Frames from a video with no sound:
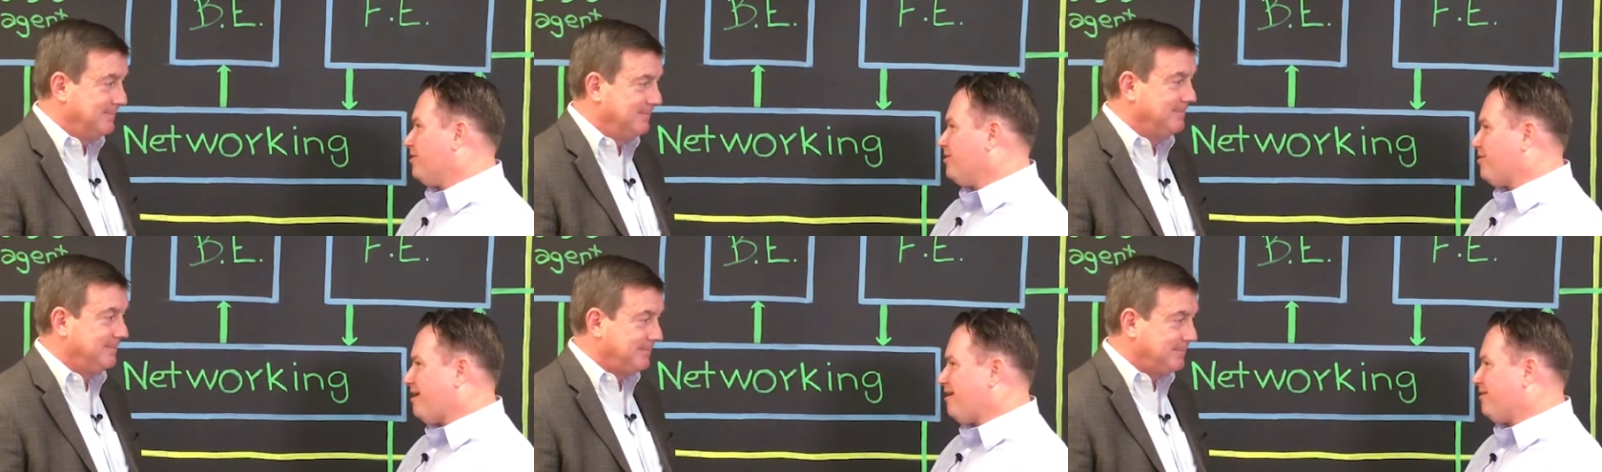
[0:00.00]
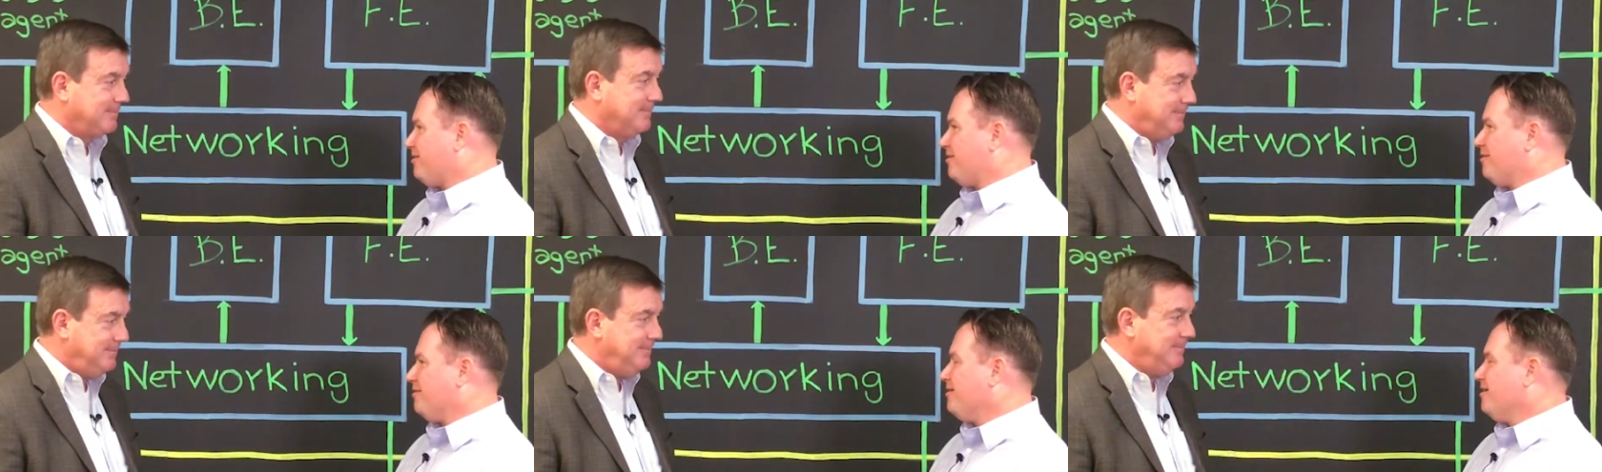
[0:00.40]
Speaker 1: you can try
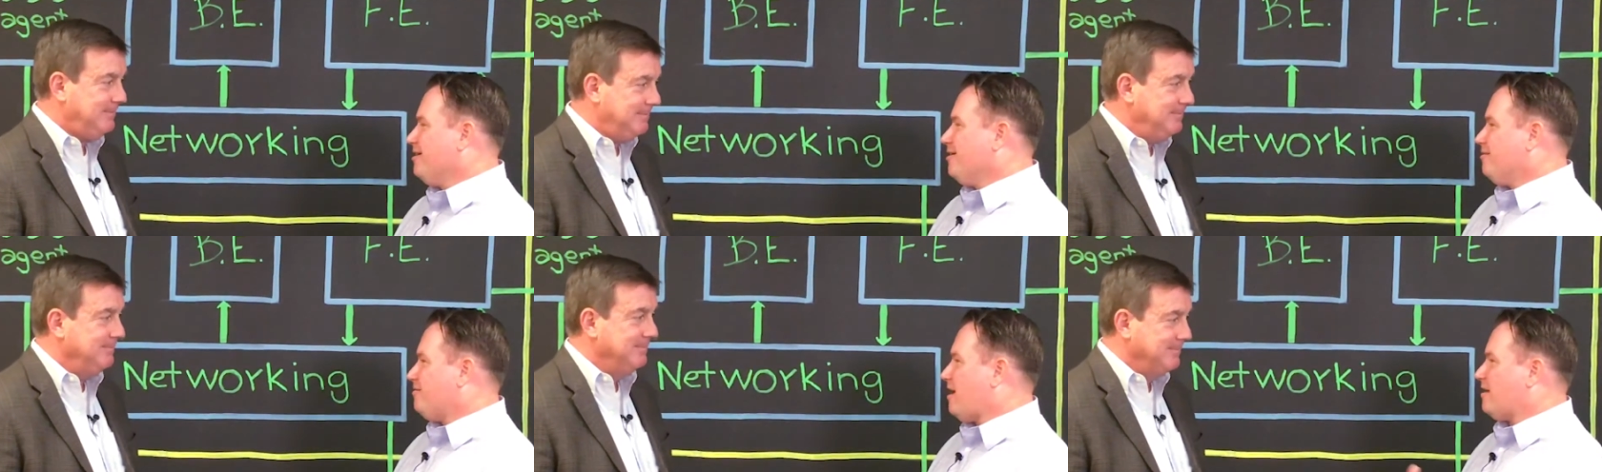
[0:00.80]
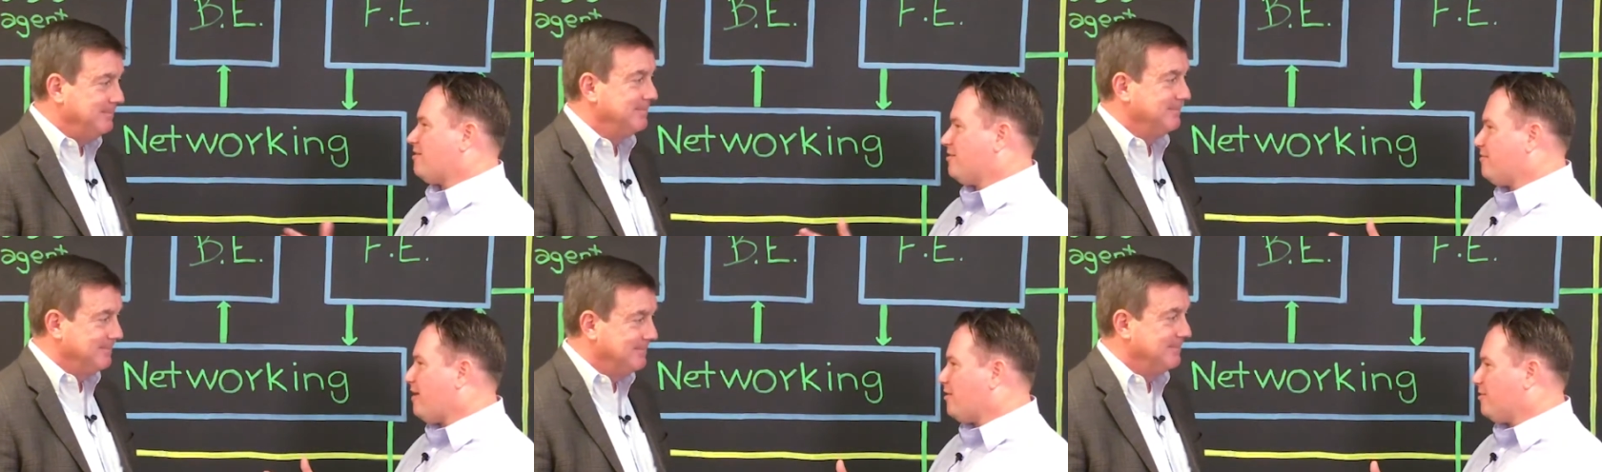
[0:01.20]
out the
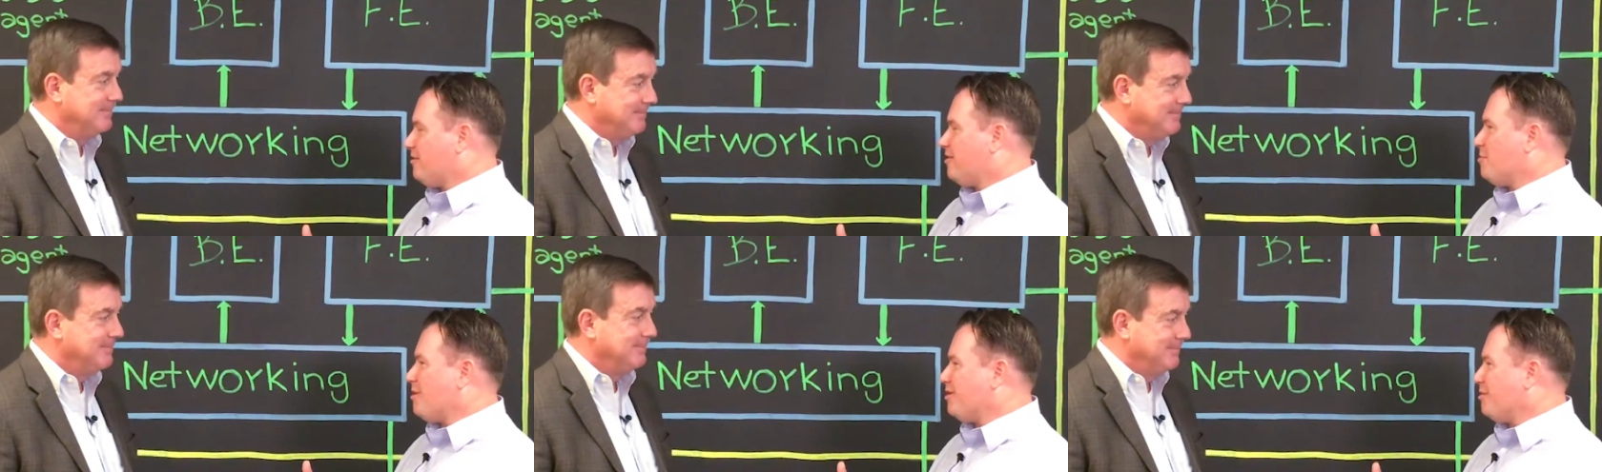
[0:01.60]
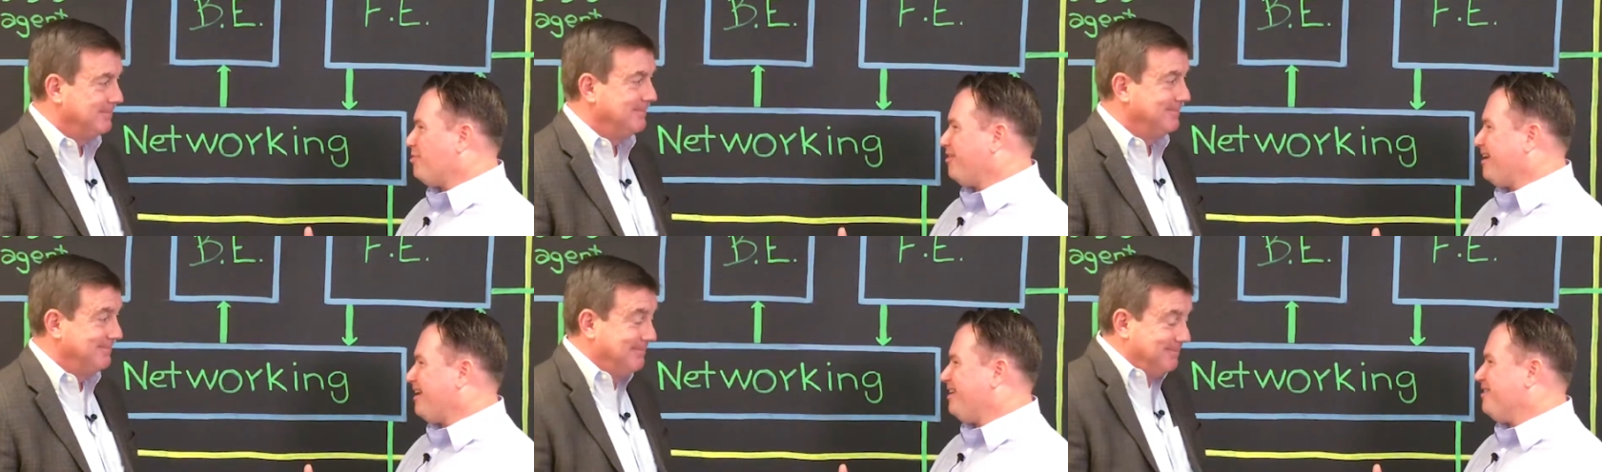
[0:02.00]
fastest file system on the
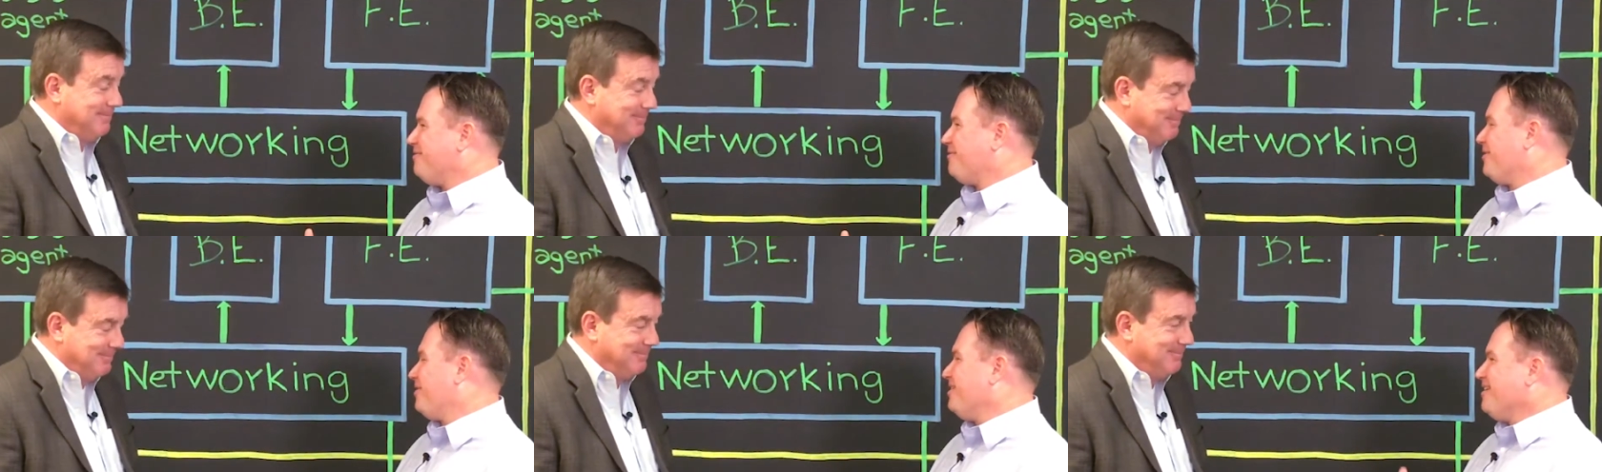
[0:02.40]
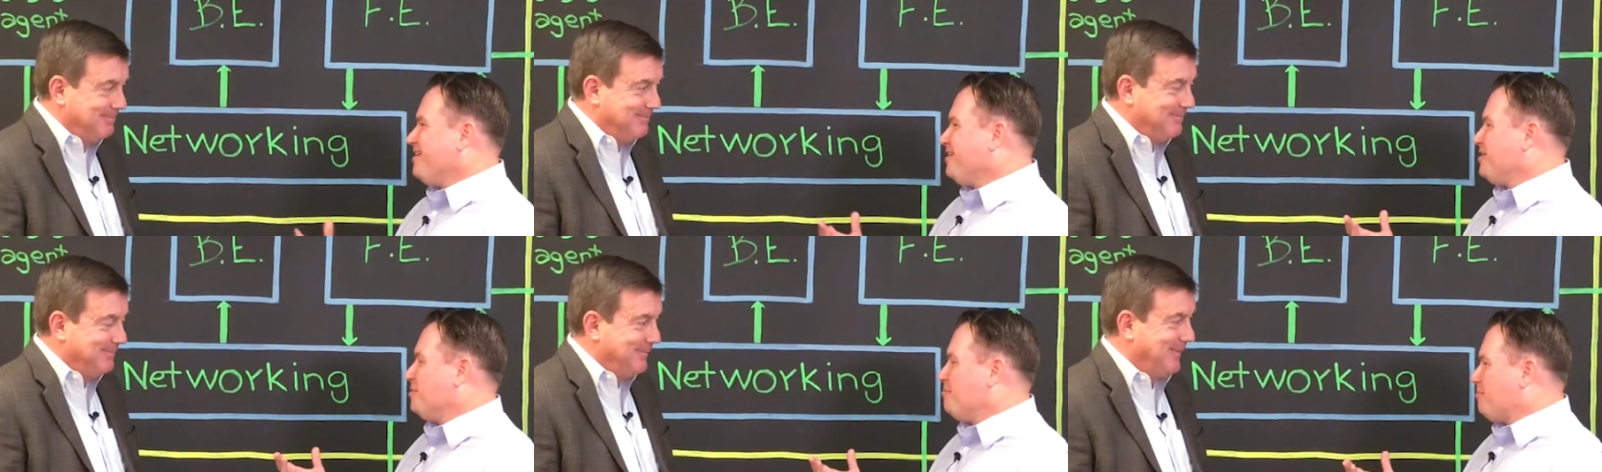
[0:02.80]
planet for
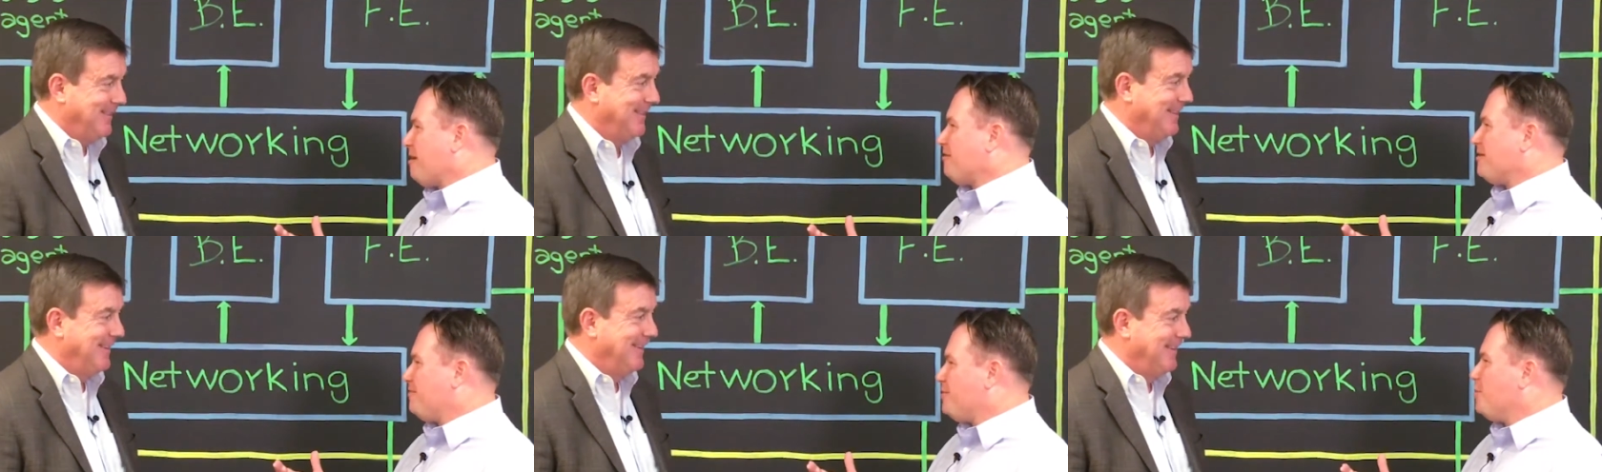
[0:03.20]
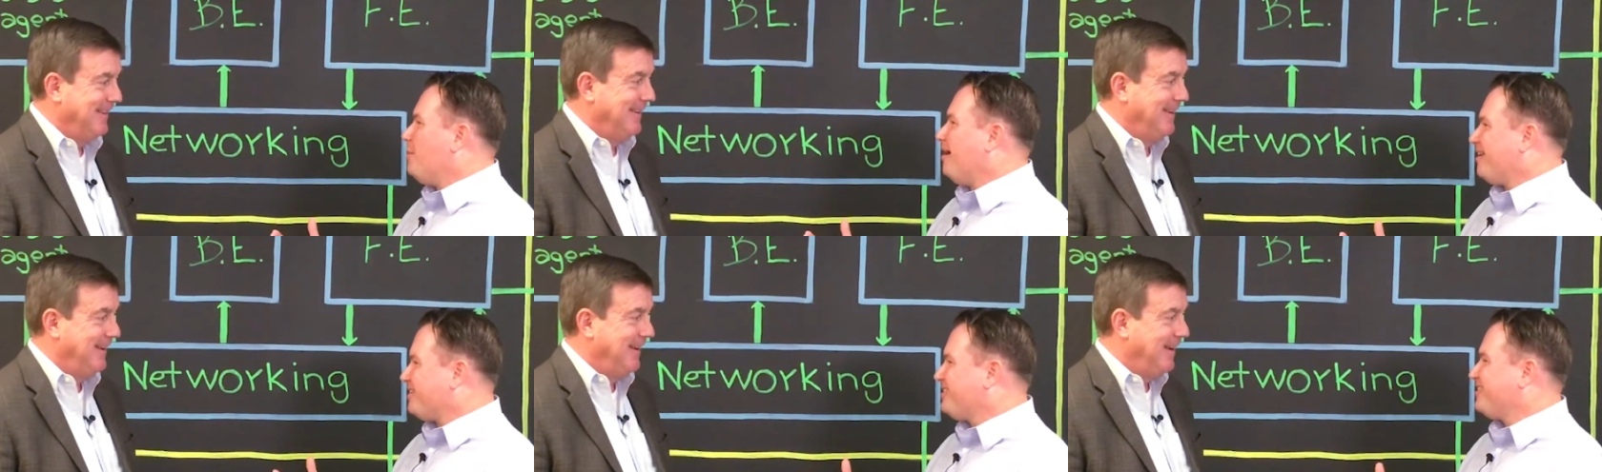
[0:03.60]
you know, probably a few
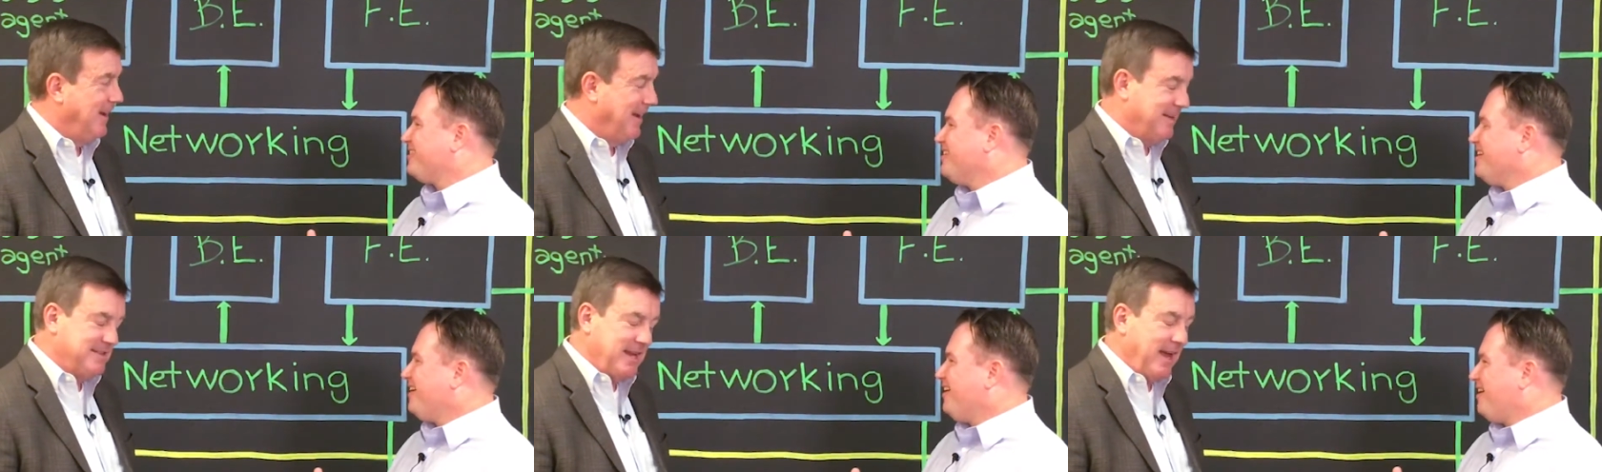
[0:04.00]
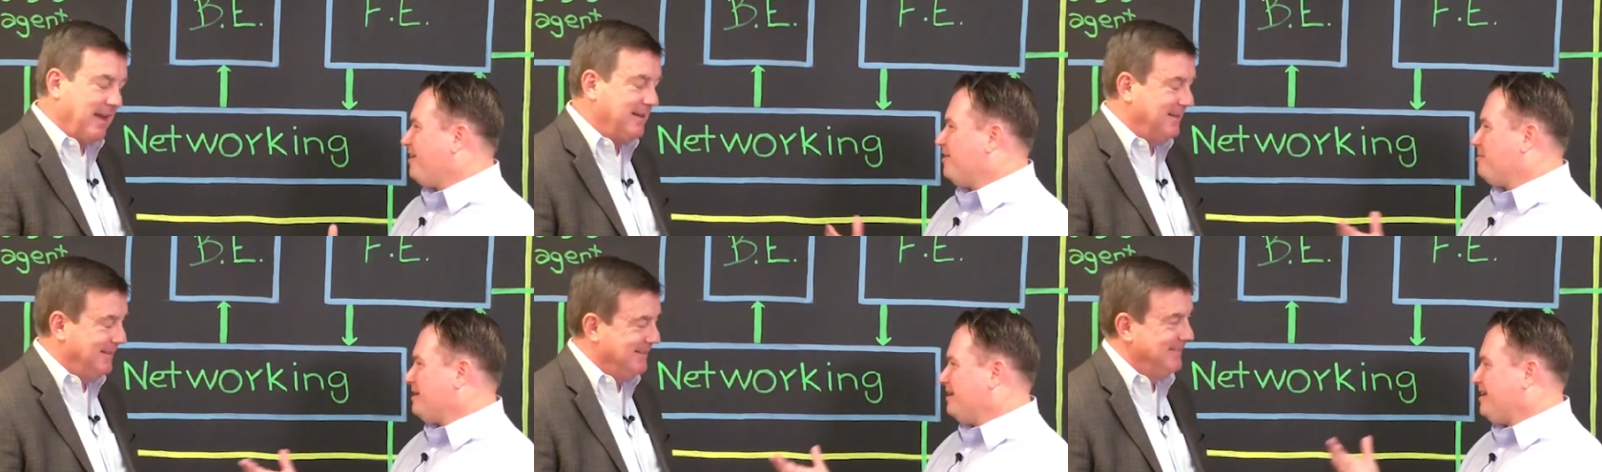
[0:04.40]
bucks um,
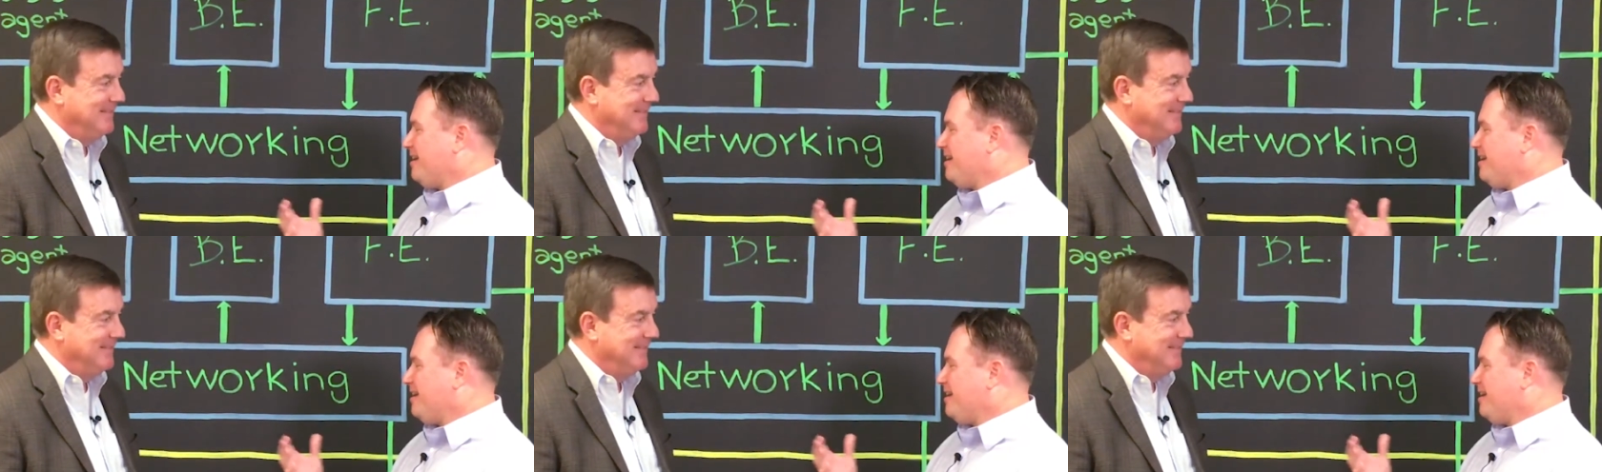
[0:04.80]
exactly.